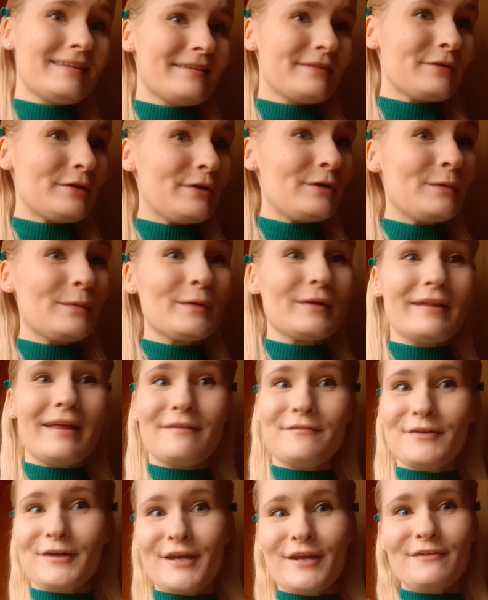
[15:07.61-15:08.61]
you will
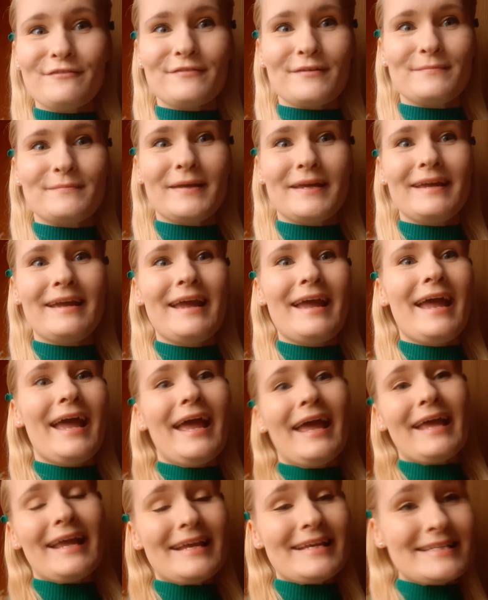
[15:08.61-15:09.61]
ever hear from me
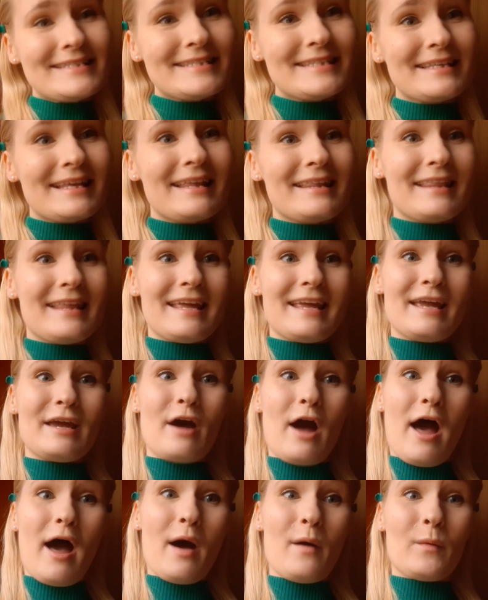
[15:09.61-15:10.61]
is the
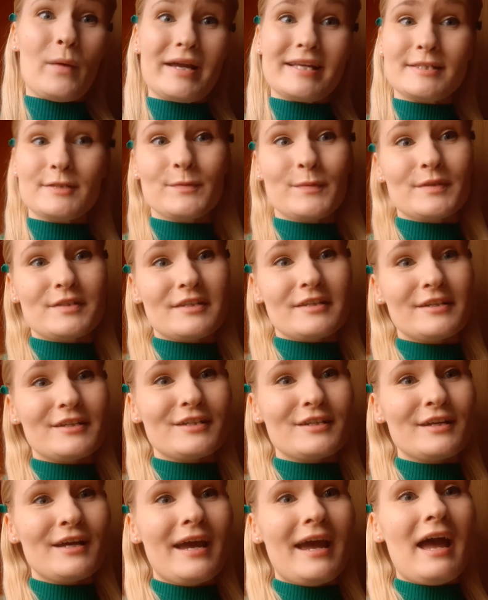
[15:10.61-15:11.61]
Waste
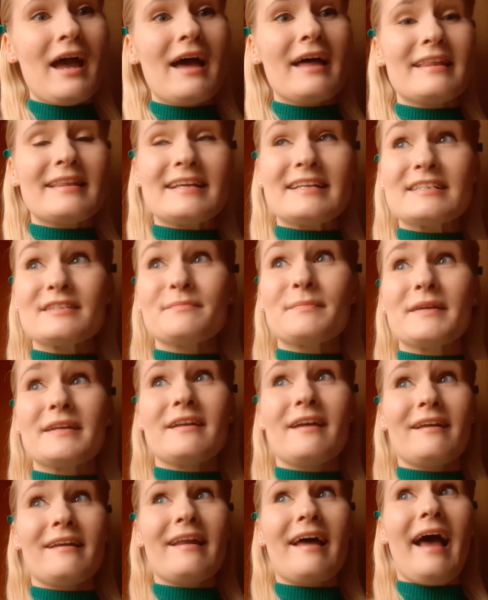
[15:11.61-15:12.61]
Wizard. It's been
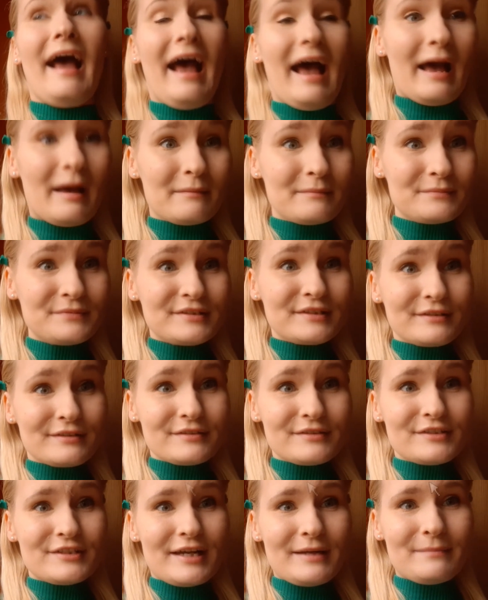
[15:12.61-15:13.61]
an
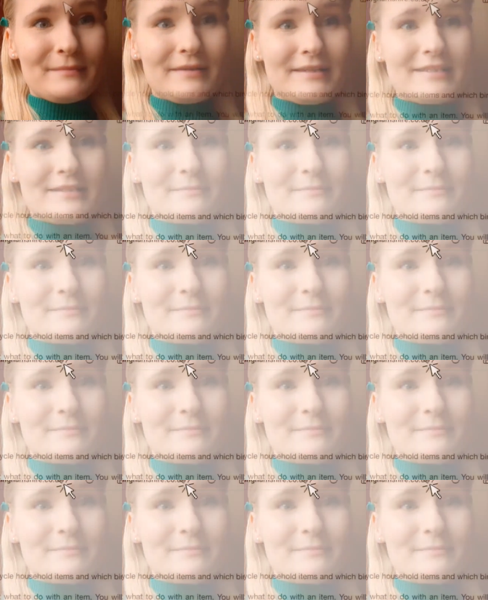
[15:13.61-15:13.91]
absolute gem this